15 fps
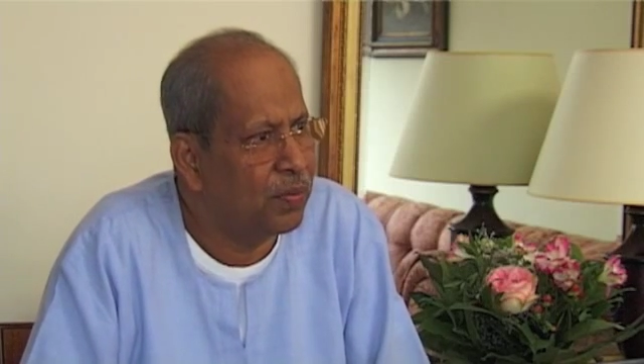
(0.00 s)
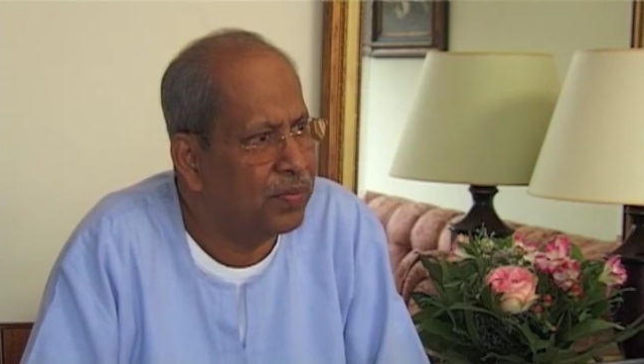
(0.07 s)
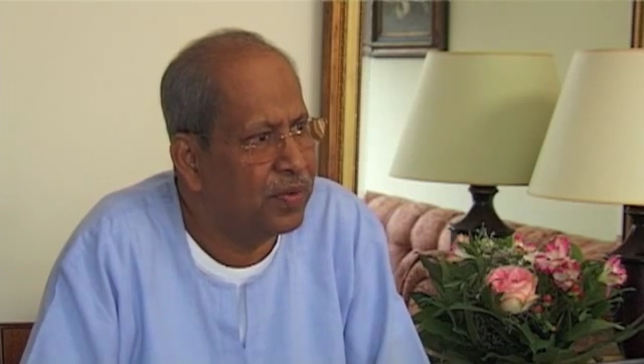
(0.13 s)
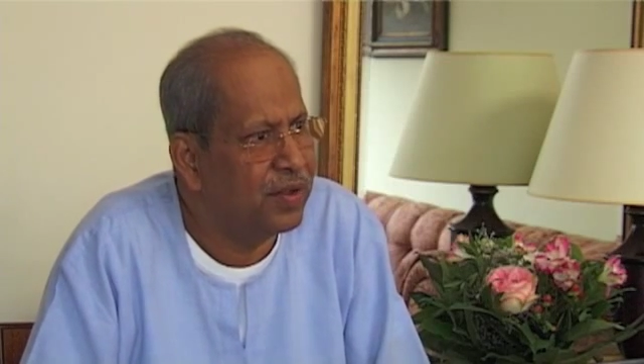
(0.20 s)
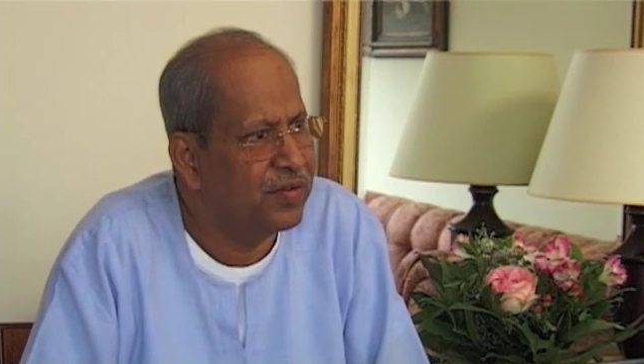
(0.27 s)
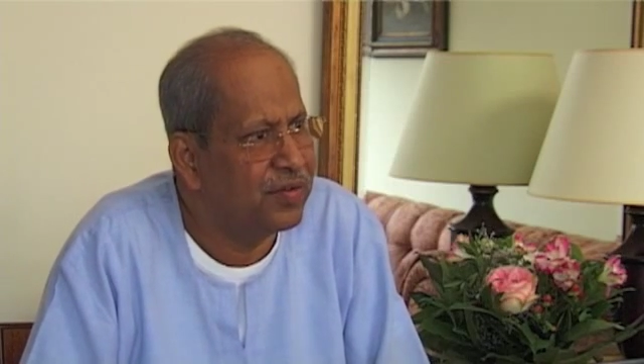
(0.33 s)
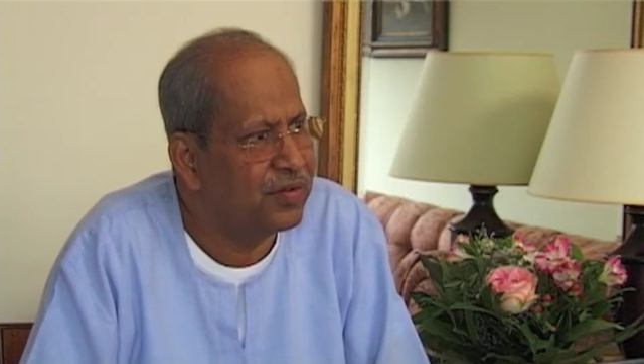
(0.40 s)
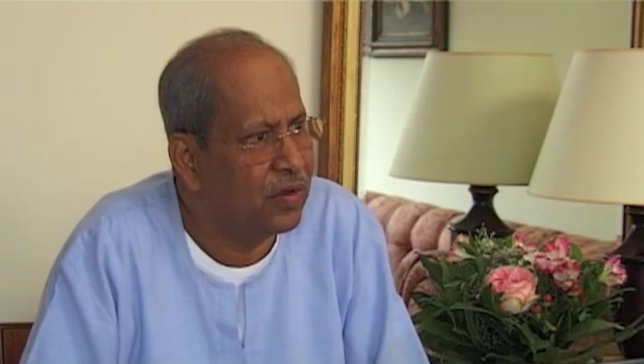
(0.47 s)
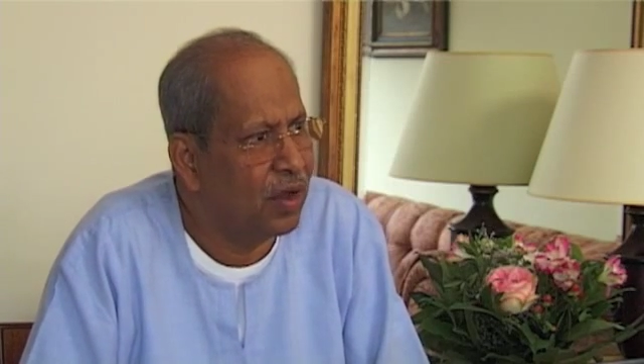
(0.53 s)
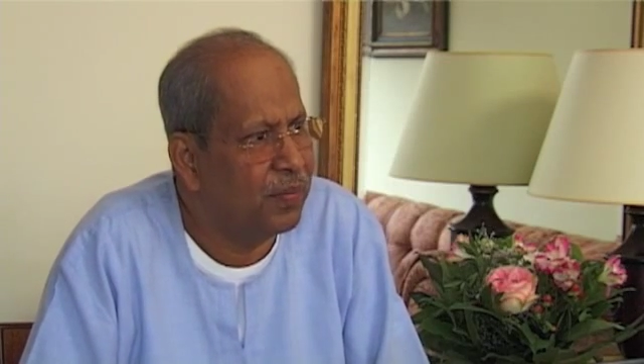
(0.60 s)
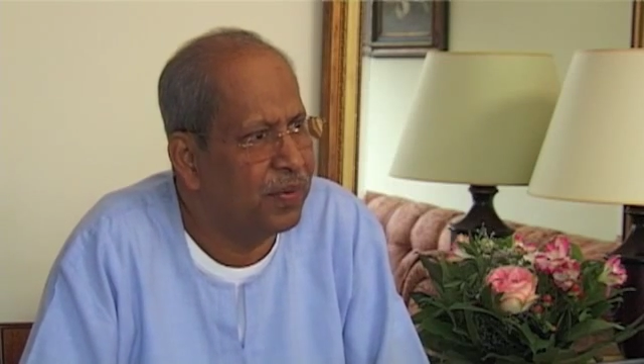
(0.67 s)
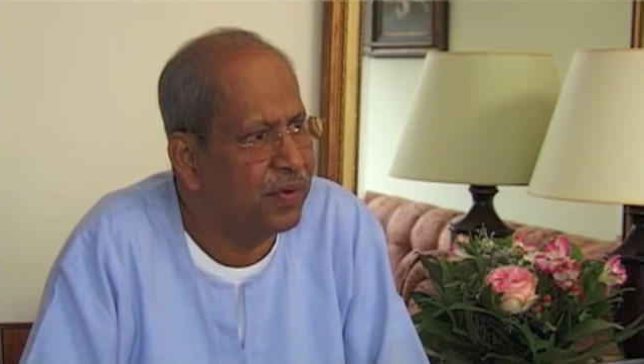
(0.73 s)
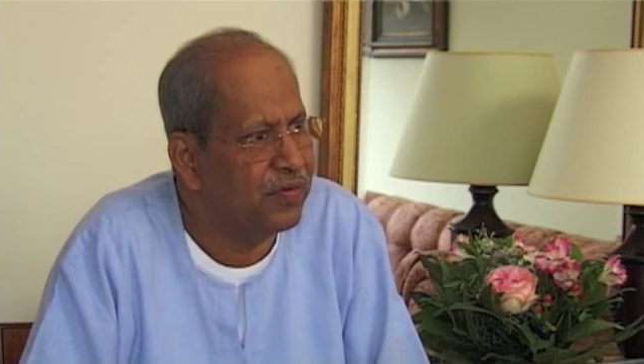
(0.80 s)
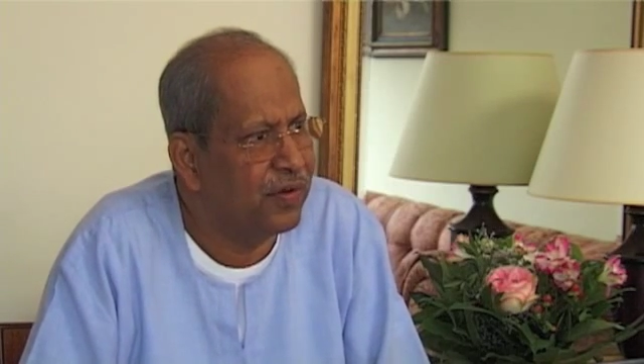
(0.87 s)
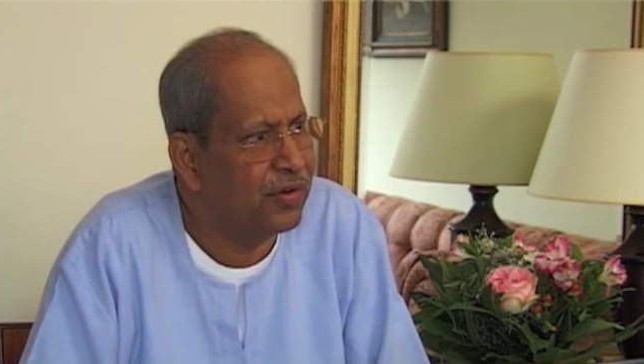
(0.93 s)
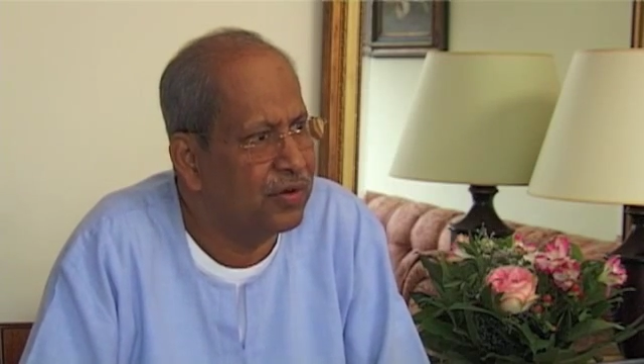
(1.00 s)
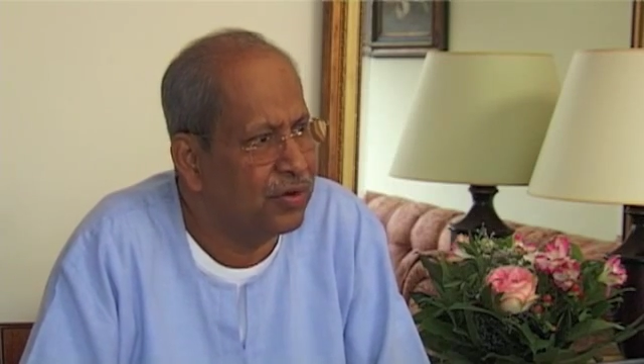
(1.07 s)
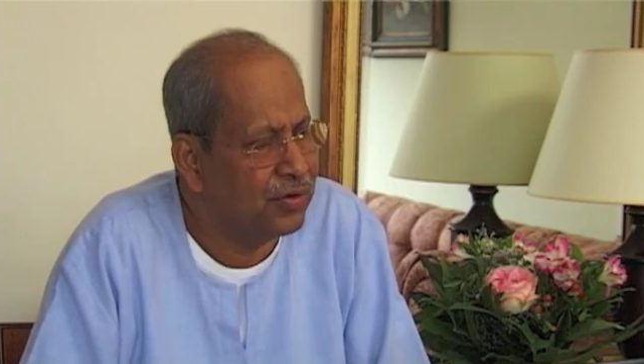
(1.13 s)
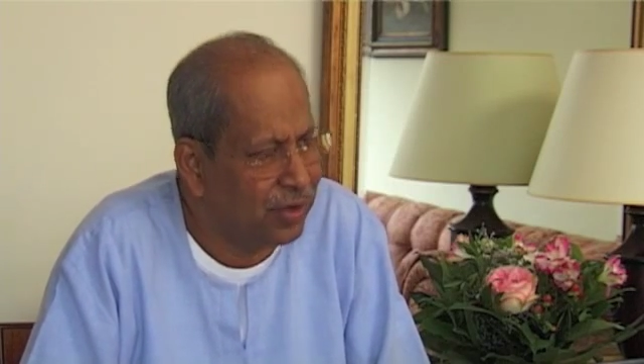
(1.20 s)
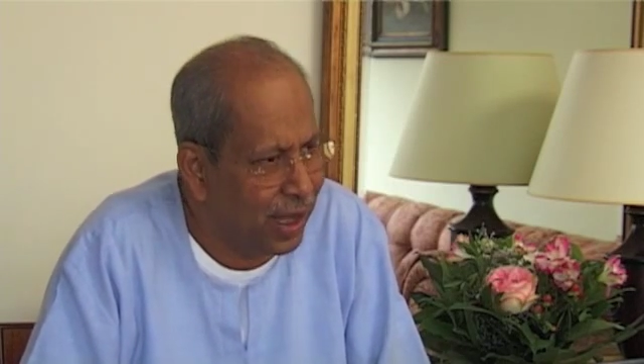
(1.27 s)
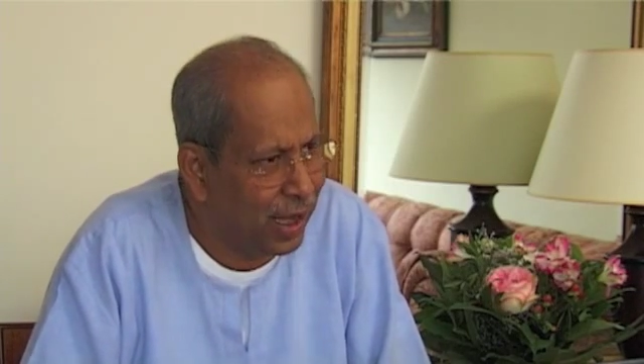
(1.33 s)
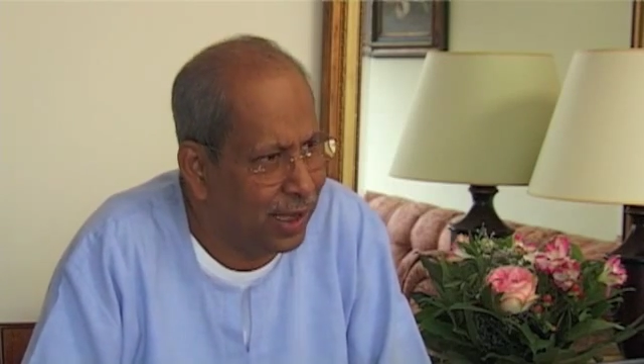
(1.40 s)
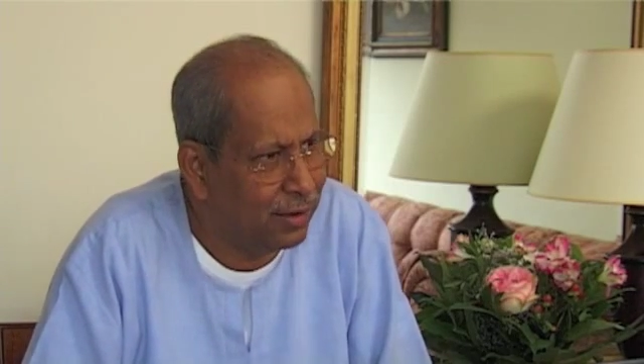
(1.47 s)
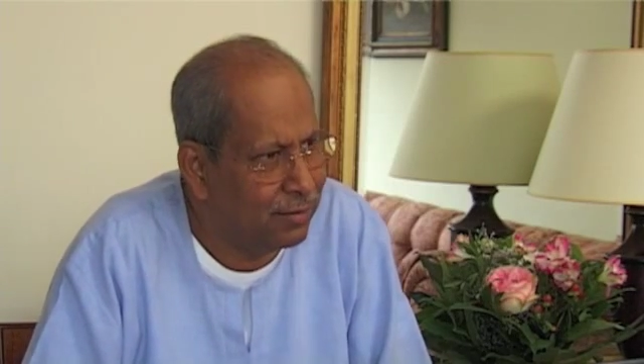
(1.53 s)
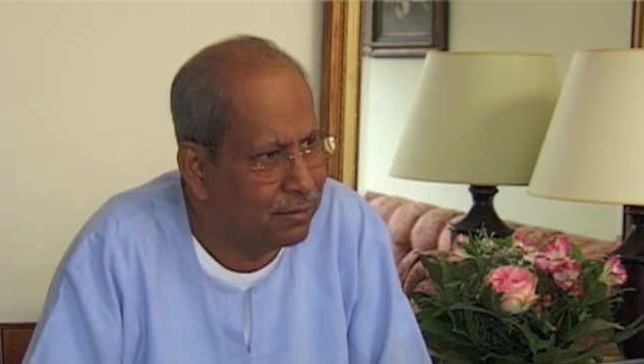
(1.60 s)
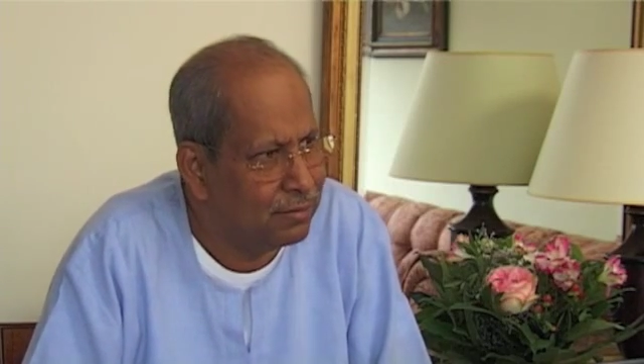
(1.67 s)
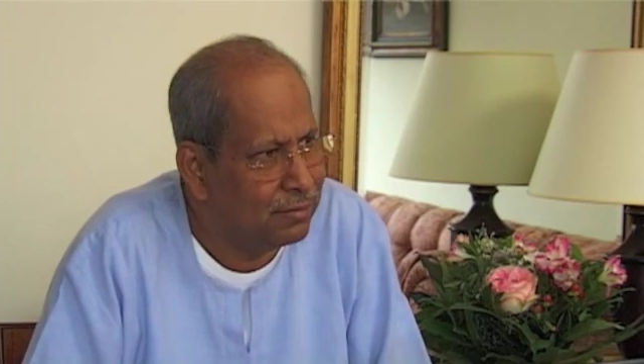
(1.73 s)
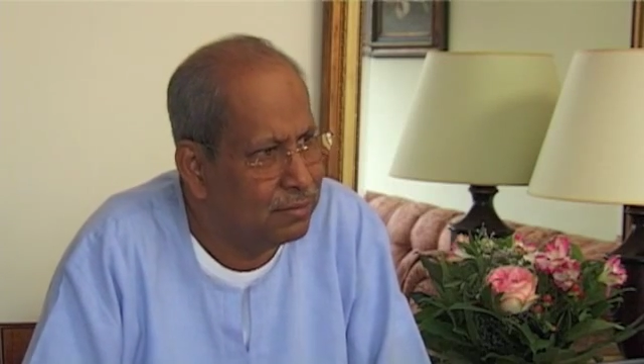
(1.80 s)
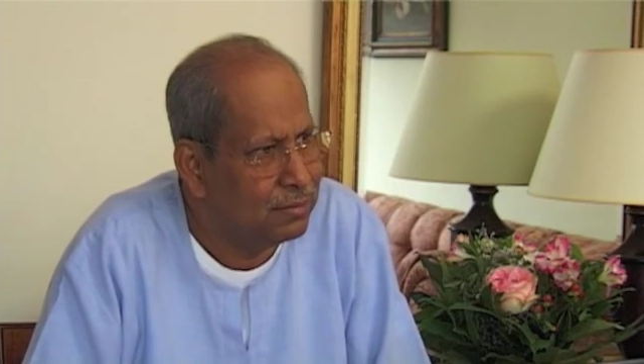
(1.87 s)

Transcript: up this topic for today.